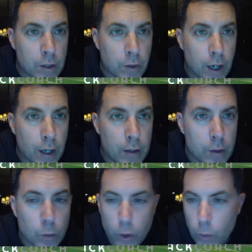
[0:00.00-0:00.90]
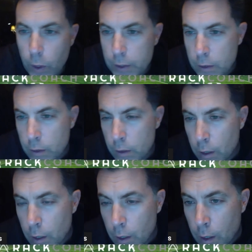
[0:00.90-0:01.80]
See if we got any some more questions.
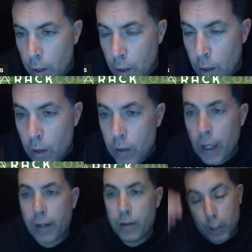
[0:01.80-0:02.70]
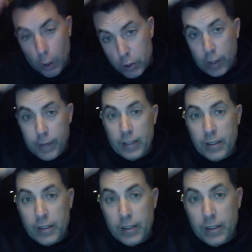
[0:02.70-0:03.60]
Yeah, coach, that,
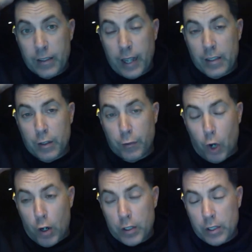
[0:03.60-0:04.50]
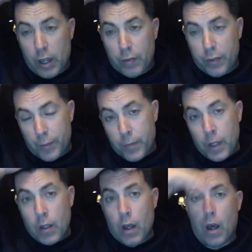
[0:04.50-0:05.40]
that's that's the Florida stuff.
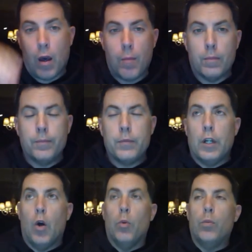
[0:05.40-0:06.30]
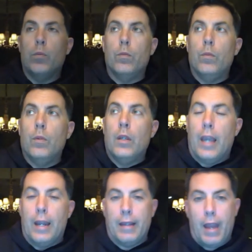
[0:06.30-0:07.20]
Um, you know,
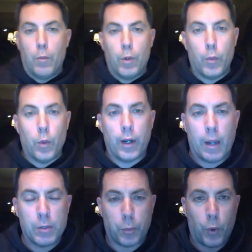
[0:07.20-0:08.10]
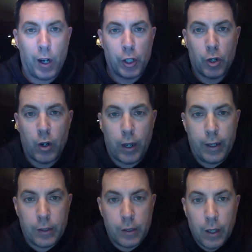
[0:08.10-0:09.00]
and again, when when it comes to pressure,
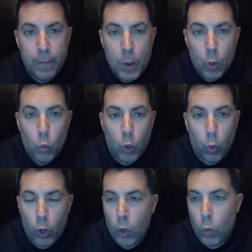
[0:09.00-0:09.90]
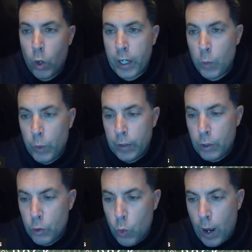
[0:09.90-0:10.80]
it's what what what can
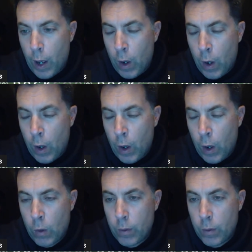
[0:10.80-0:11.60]
we do well